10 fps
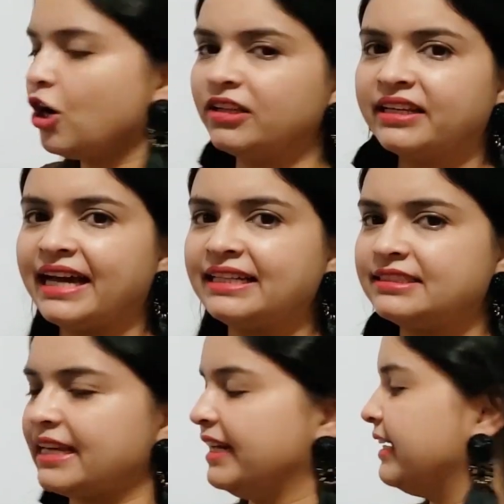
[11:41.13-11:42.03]
On the right
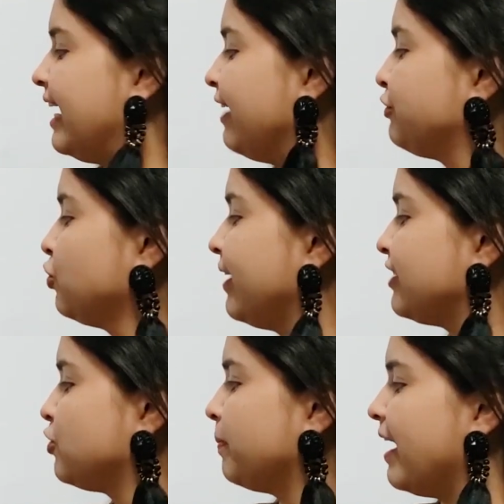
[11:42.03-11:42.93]
side, I have 2
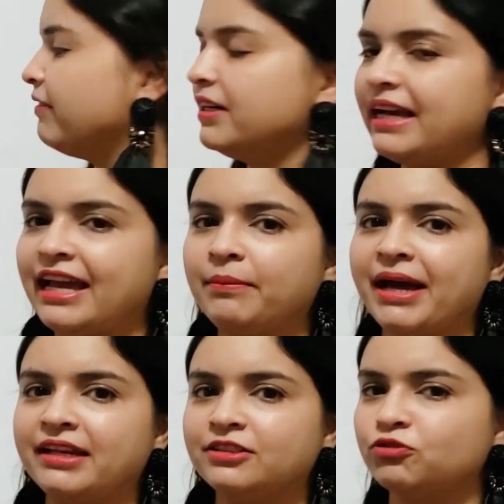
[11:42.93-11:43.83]
raised to power n
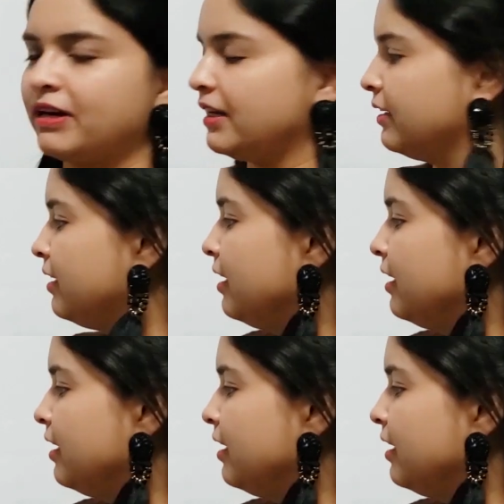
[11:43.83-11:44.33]
minus 1.